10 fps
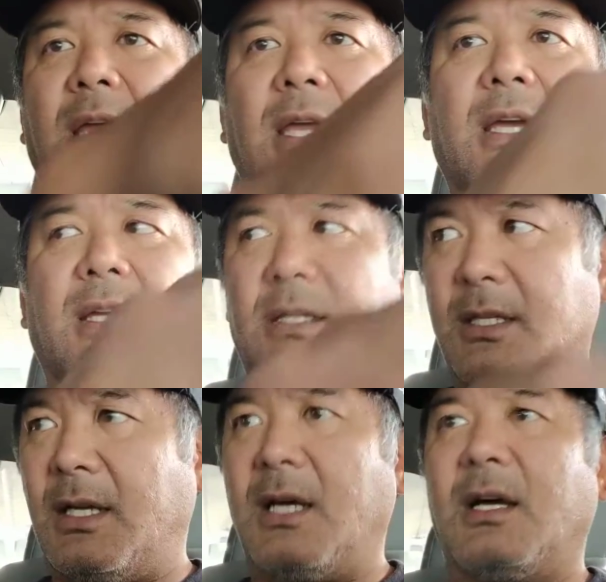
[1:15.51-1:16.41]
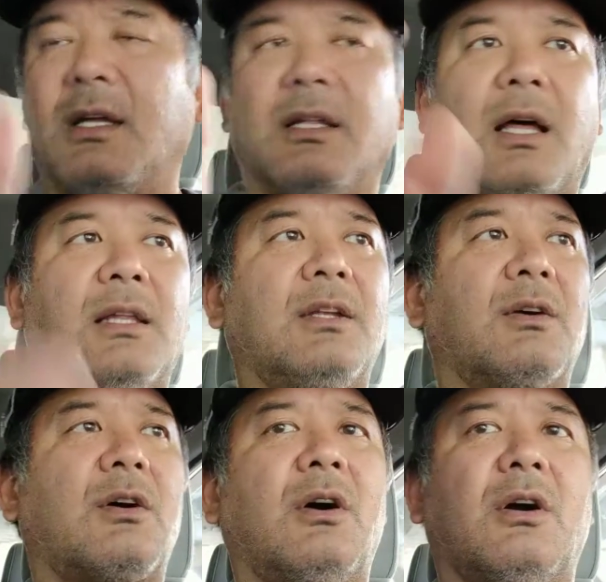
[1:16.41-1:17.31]
and a
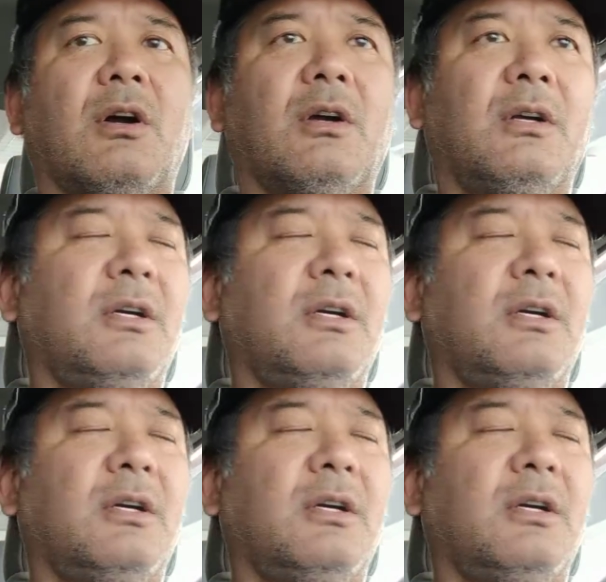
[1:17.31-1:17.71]
little car,